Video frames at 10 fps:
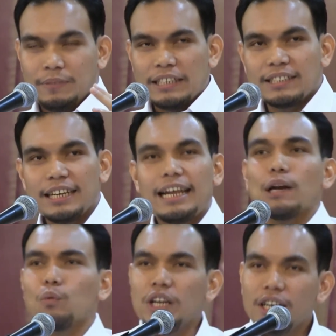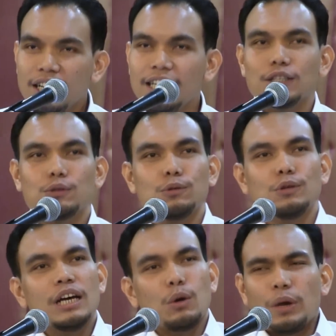They say that we need
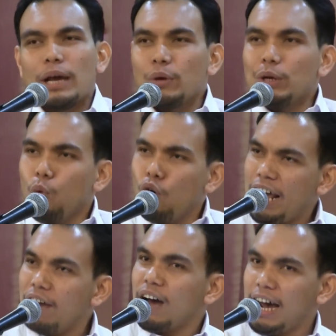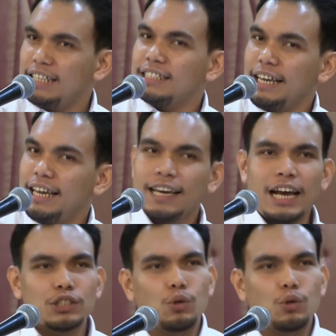to, we, we won't have ISA,